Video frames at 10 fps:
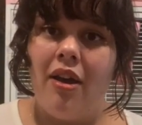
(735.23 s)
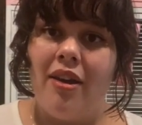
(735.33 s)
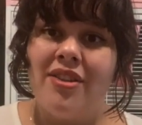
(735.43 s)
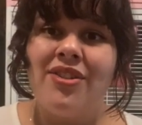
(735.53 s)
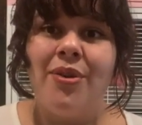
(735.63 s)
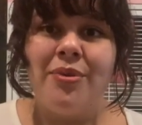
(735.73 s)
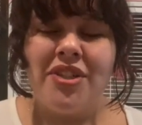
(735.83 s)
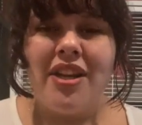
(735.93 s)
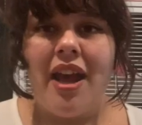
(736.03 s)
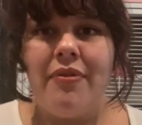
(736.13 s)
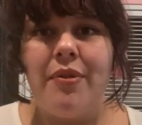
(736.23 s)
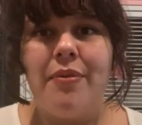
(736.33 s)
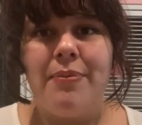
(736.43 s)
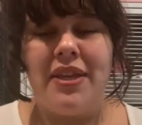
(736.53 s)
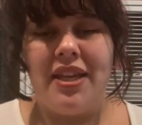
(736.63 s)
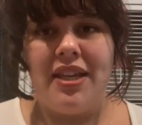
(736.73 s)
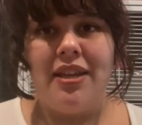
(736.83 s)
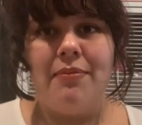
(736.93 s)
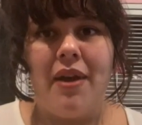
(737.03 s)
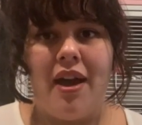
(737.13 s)
So we should have a
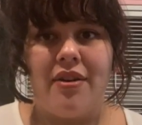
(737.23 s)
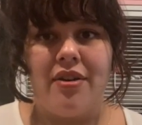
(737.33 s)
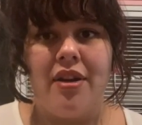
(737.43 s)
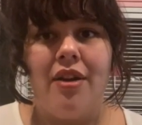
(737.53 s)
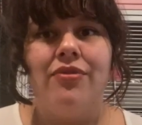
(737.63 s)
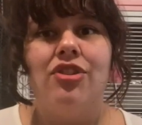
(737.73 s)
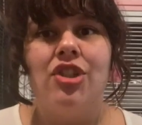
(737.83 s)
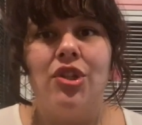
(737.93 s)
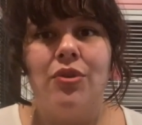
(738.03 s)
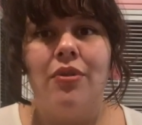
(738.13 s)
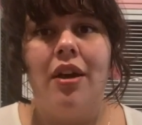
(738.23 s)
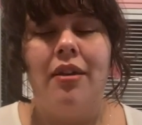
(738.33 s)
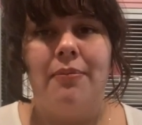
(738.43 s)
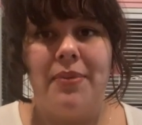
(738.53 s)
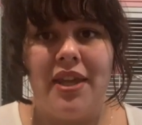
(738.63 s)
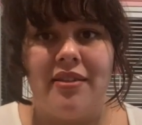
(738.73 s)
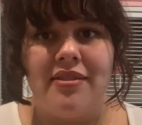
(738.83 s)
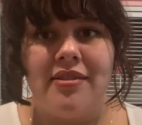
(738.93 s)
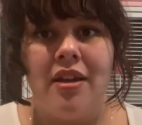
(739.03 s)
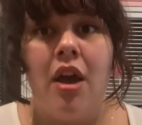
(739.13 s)
repeating pattern of 2
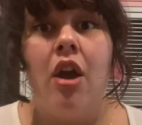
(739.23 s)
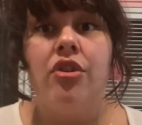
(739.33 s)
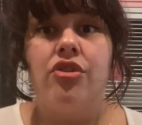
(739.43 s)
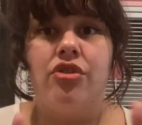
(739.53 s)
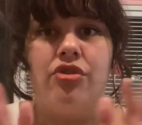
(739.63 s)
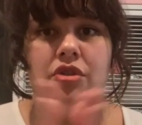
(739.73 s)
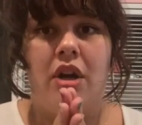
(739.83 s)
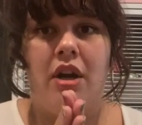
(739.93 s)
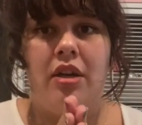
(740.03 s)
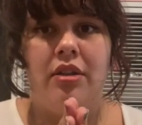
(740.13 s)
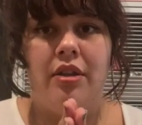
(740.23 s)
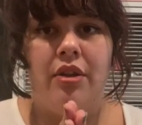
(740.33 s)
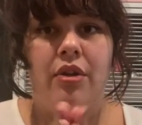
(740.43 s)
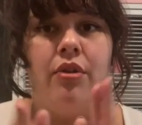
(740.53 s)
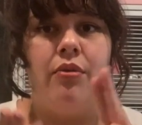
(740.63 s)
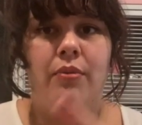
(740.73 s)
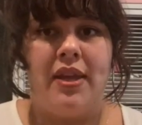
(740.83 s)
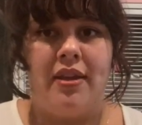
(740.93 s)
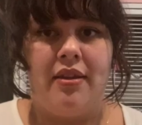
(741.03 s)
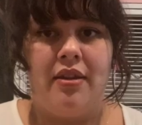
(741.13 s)
beats. Strong,
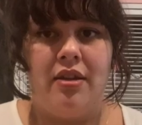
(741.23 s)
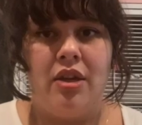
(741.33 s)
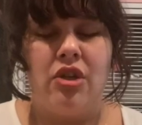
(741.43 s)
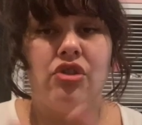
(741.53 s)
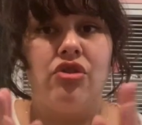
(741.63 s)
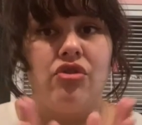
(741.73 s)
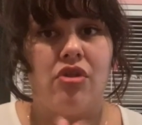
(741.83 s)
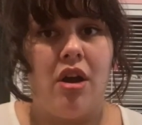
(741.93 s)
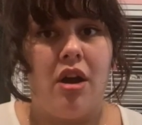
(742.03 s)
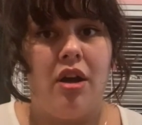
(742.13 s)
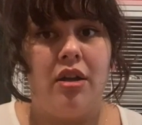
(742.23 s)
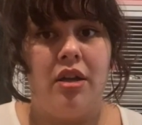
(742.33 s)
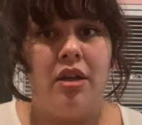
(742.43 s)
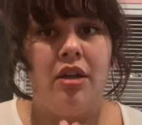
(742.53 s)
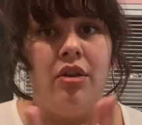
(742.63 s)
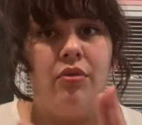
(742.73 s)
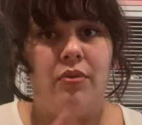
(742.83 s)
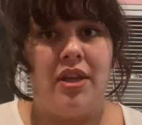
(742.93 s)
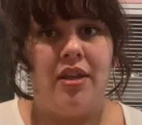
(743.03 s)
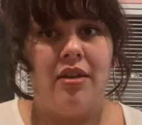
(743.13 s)
weak, strong,
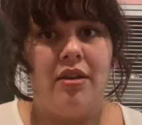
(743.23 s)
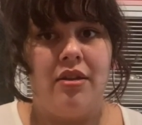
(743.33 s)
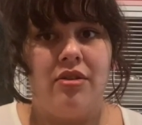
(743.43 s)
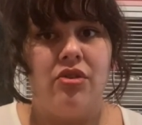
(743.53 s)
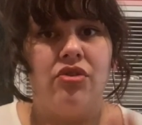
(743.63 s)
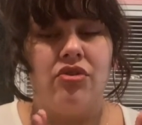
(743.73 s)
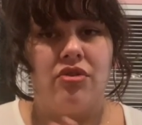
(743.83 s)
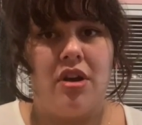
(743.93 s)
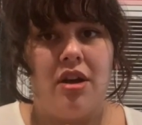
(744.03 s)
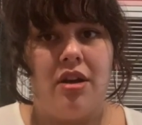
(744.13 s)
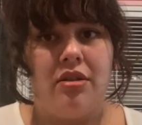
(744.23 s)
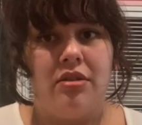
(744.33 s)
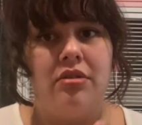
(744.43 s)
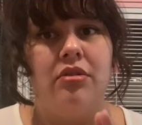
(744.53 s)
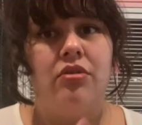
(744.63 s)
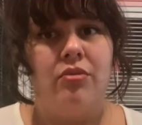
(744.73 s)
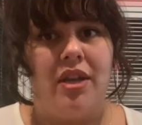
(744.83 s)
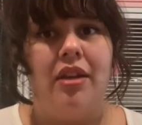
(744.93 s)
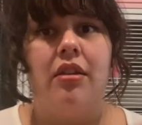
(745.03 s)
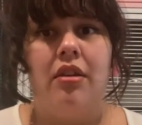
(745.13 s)
weak, strong,
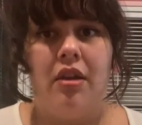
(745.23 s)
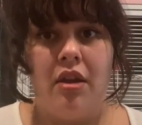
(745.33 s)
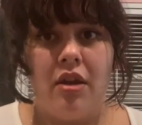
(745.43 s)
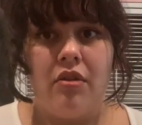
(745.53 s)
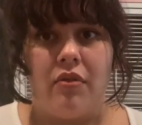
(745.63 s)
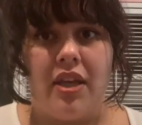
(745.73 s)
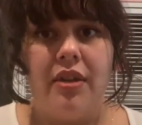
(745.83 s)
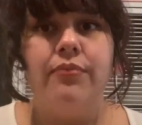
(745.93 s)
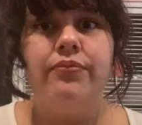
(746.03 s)
weak, right?